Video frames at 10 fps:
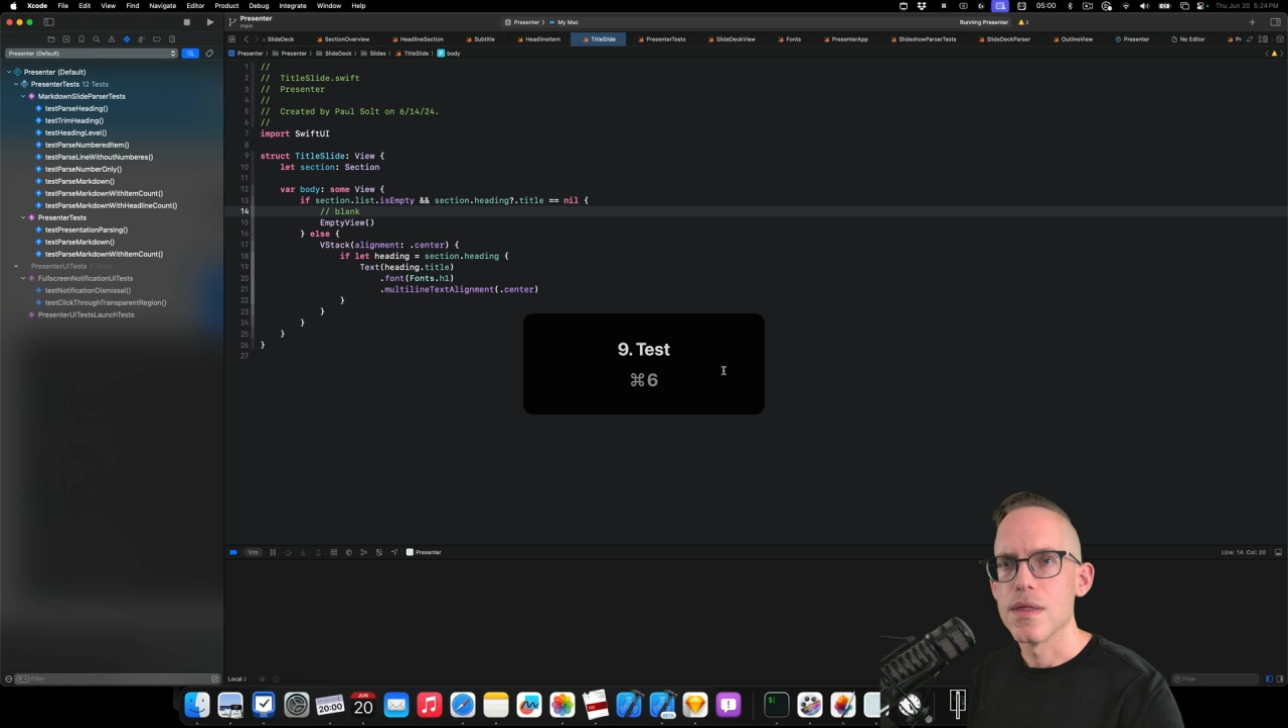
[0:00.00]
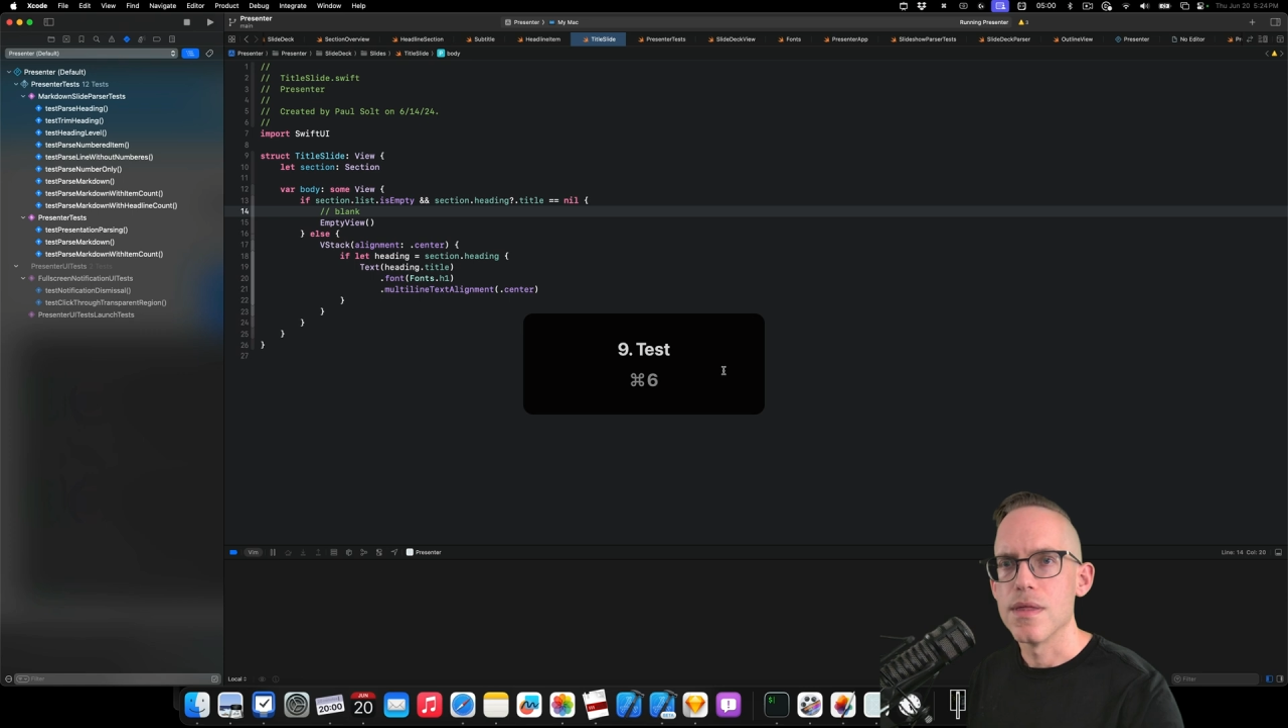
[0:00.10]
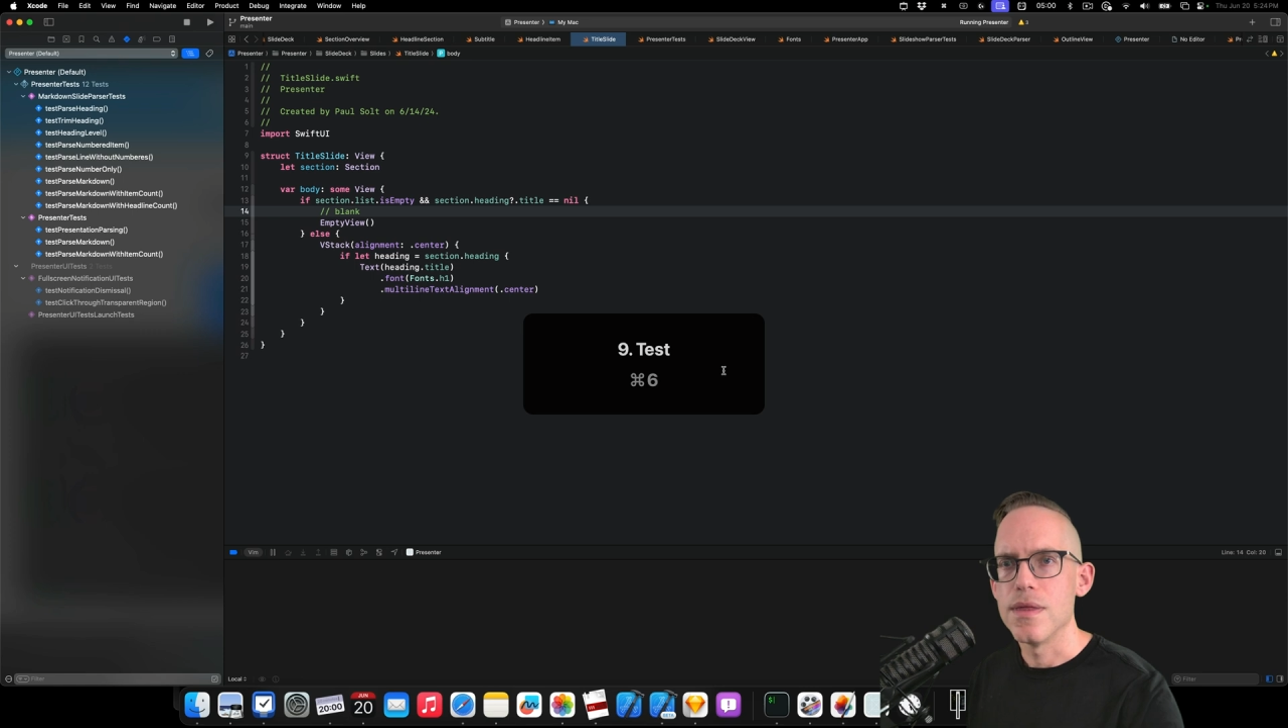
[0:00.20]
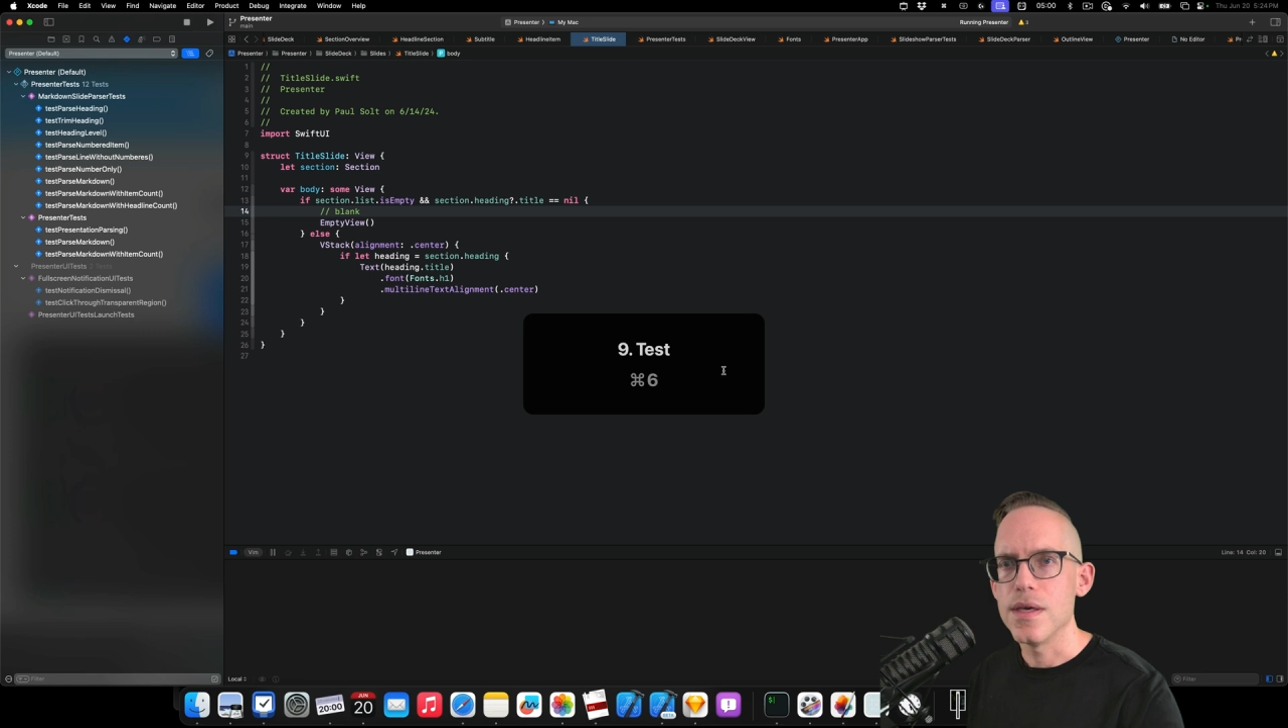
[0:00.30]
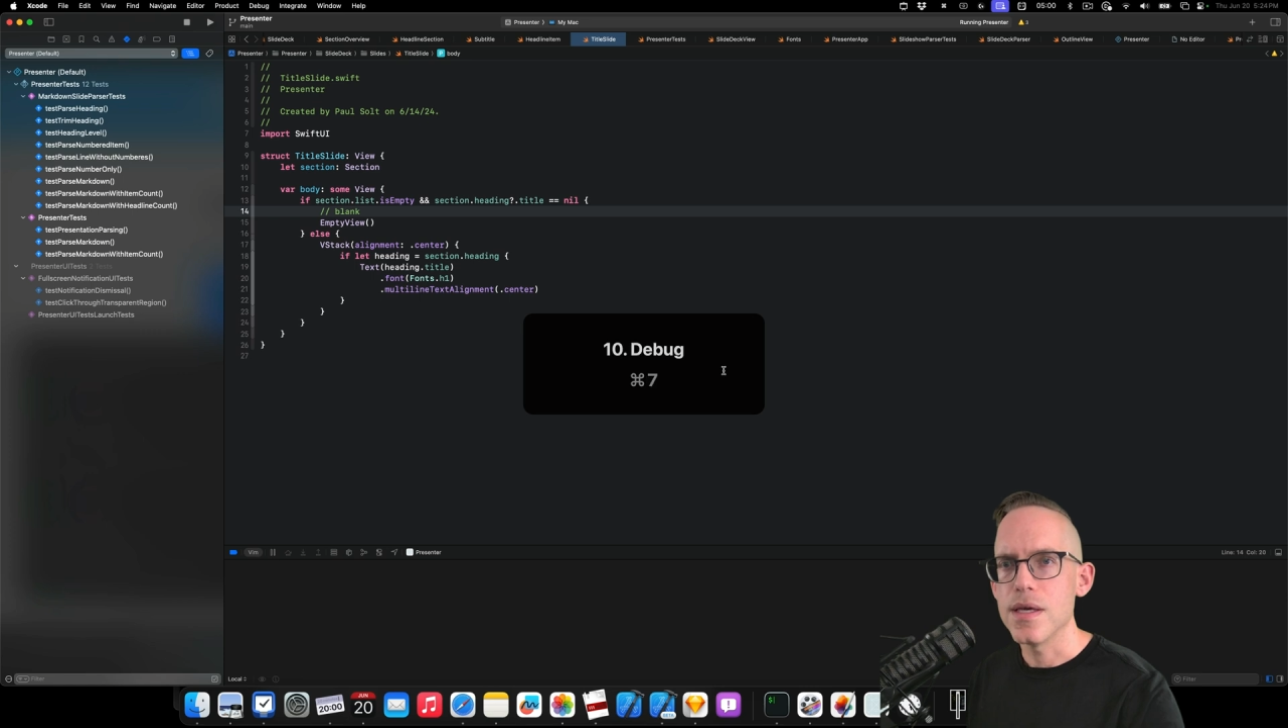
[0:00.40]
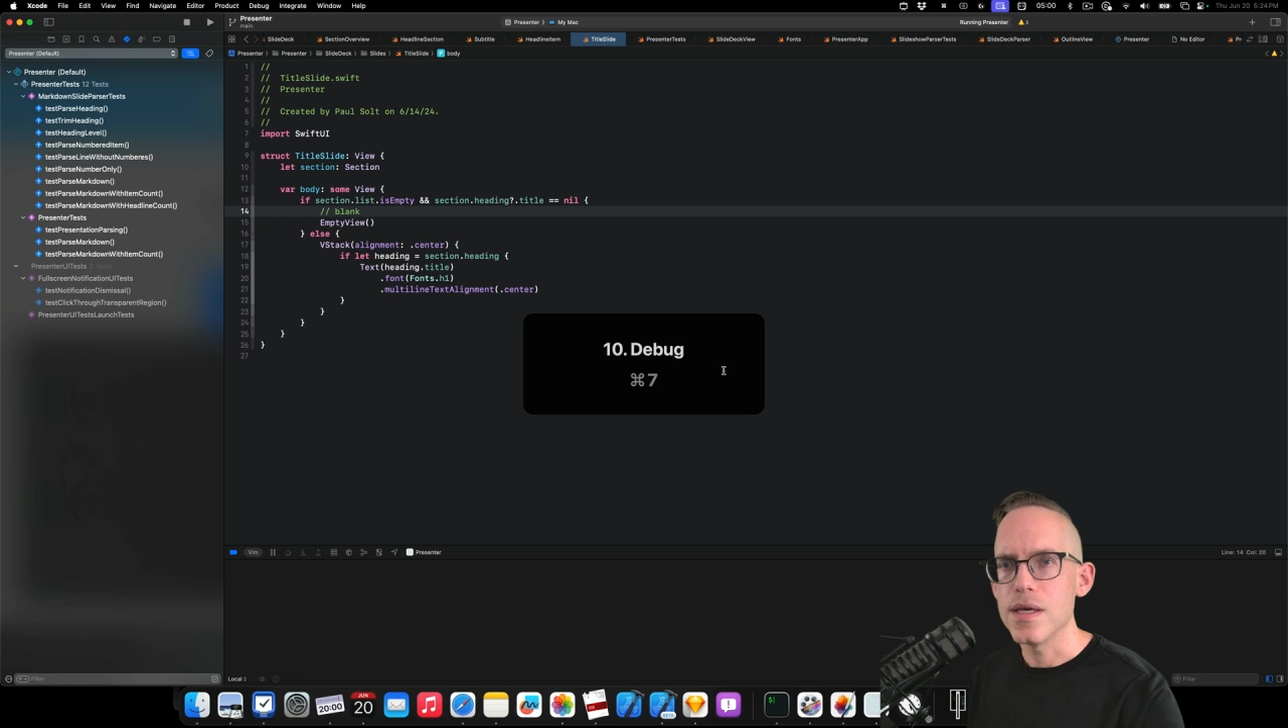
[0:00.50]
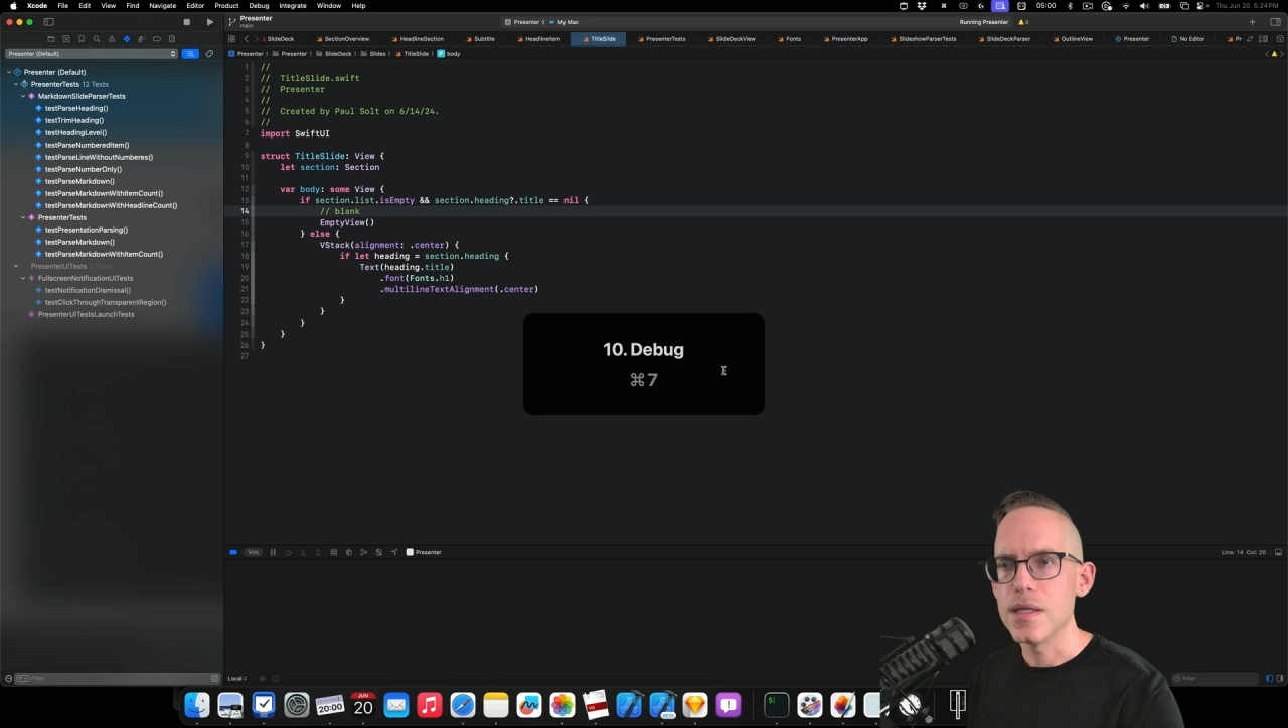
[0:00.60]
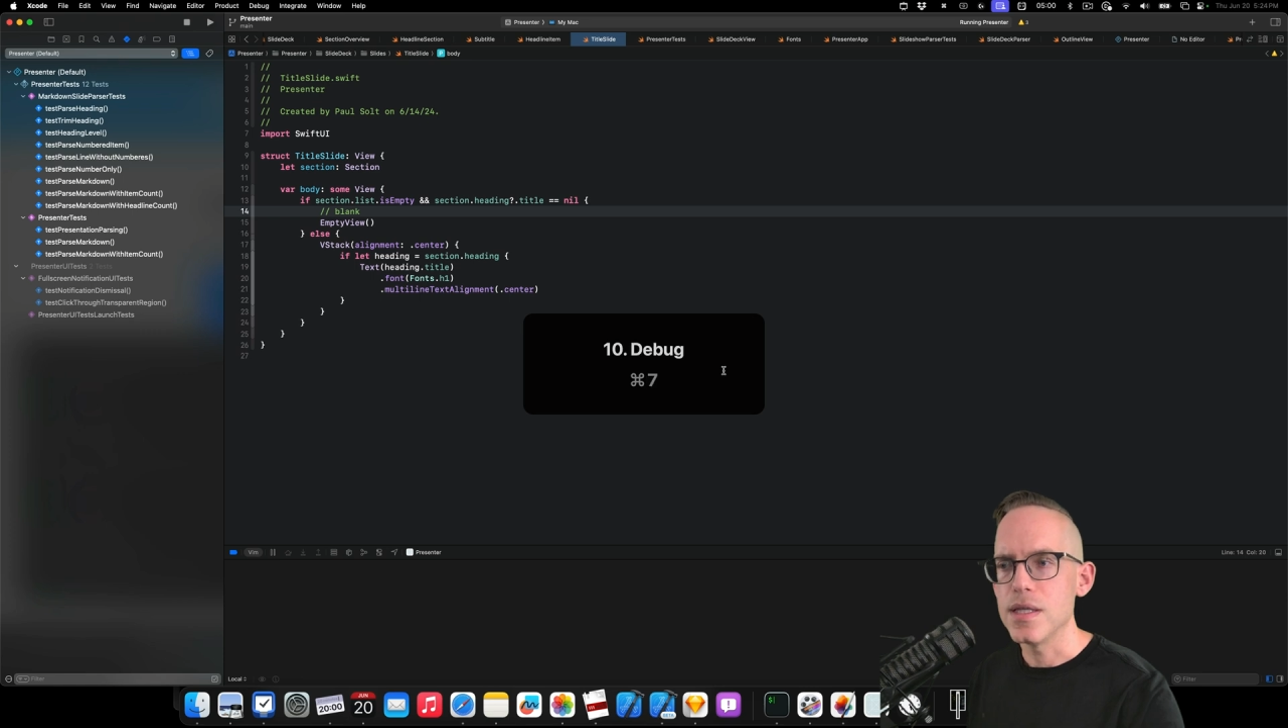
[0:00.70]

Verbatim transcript: The